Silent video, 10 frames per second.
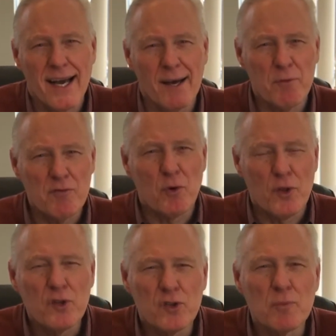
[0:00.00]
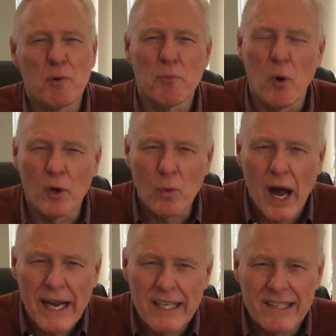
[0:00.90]
before the Super Bowl. And
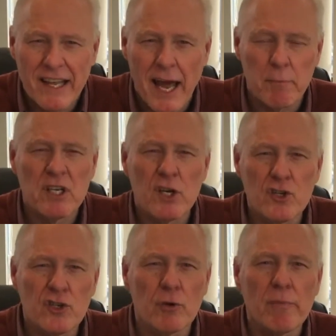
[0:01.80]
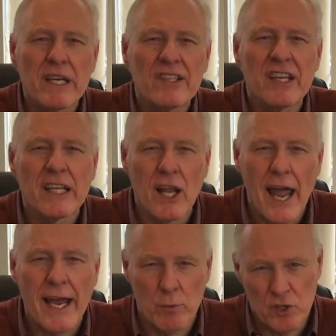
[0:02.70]
why is that? Because you're mixing
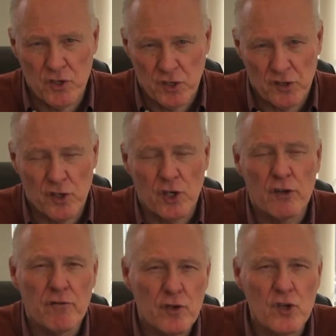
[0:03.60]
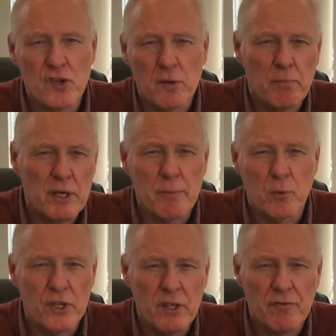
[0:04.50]
languages. You're confusing people
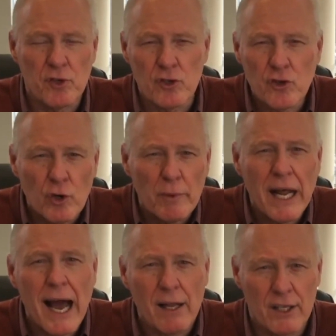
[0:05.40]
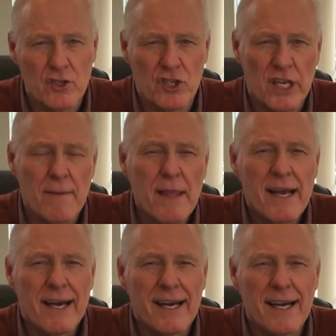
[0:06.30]
with different terminology,
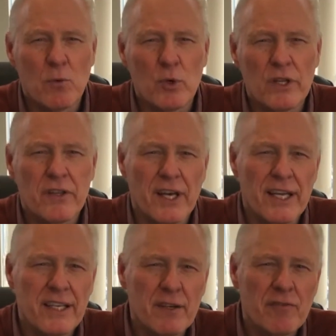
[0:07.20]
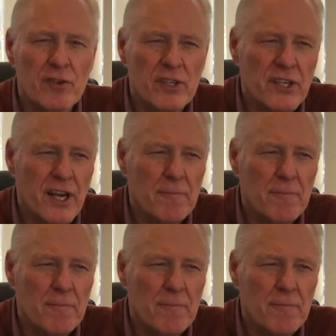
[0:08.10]
with different